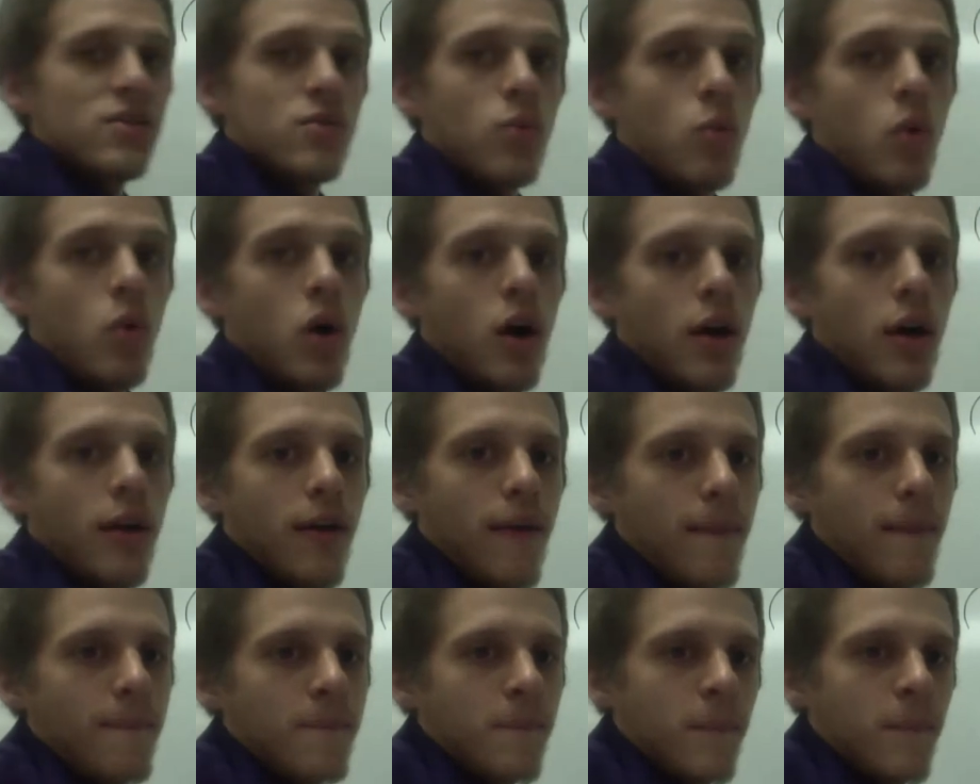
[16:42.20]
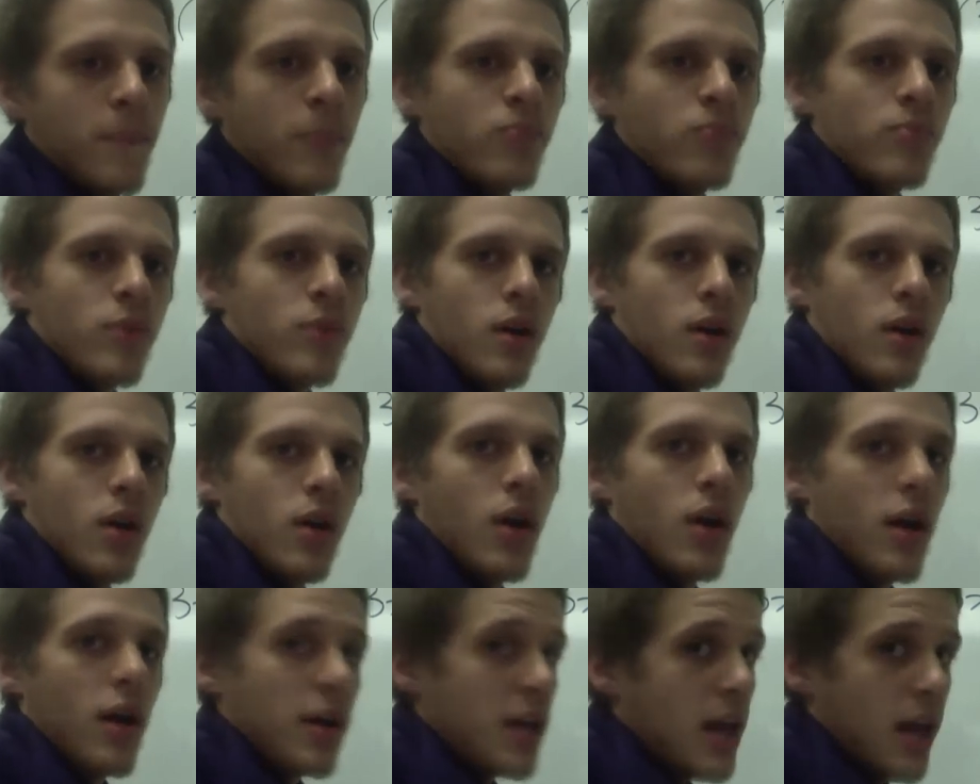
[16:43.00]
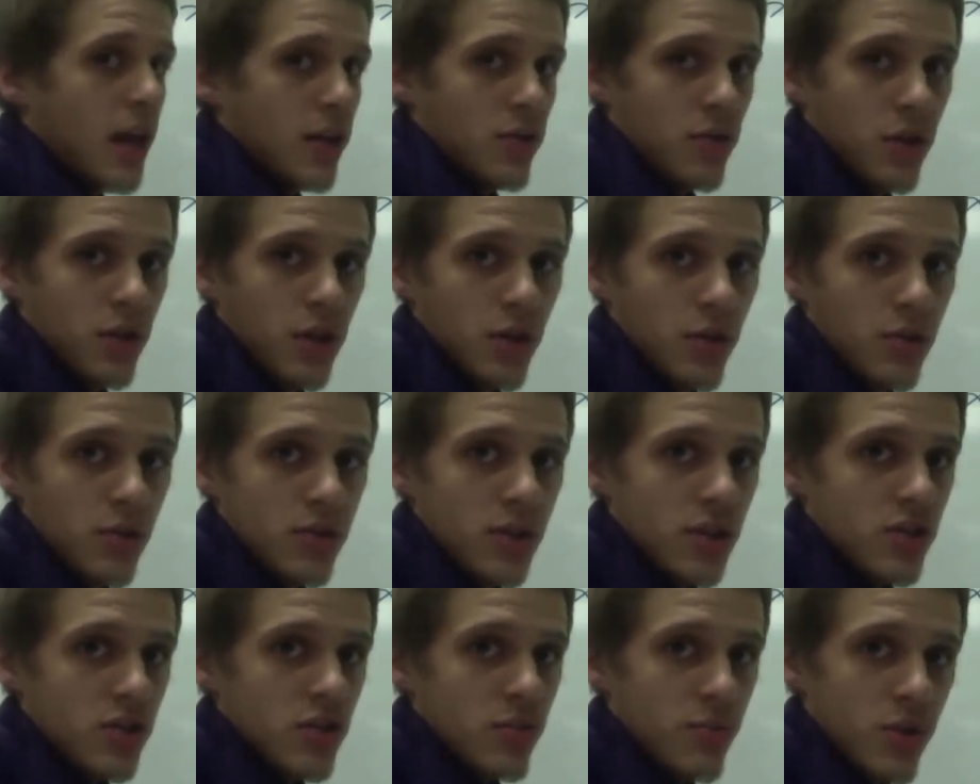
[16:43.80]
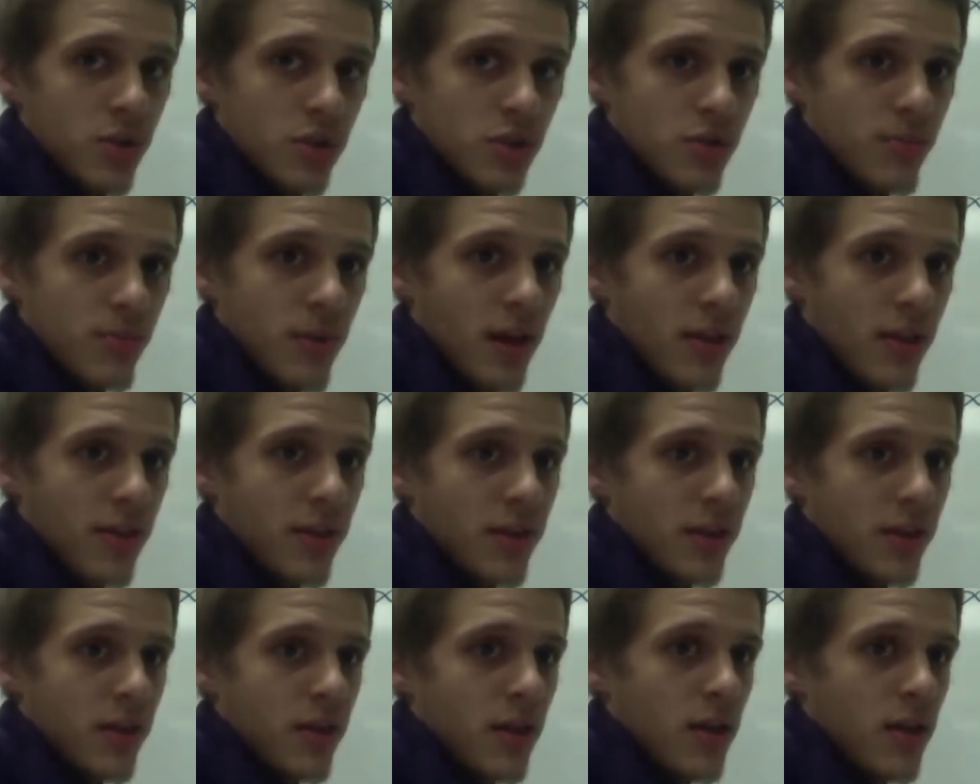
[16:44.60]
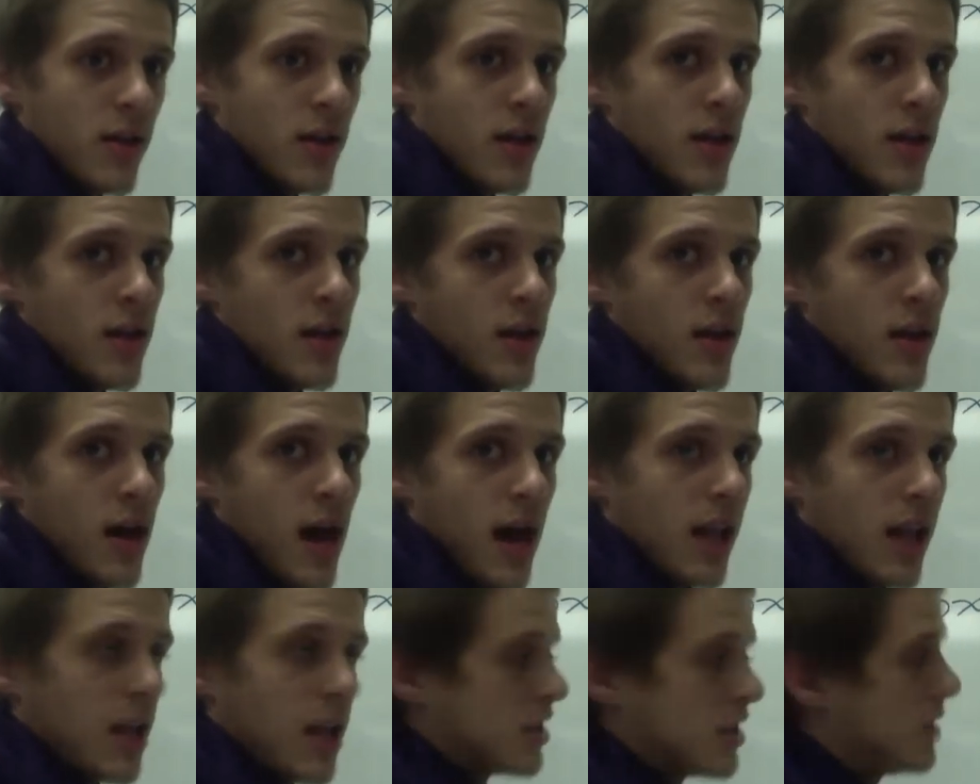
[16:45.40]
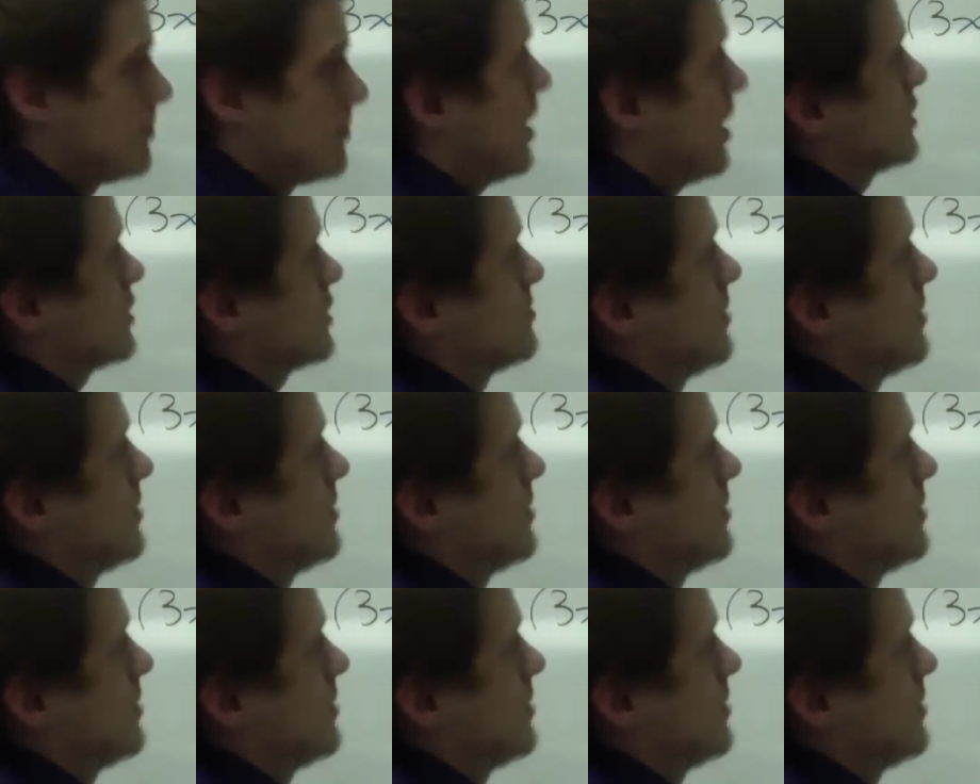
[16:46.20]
1. Again, you can use distribution method. I like the box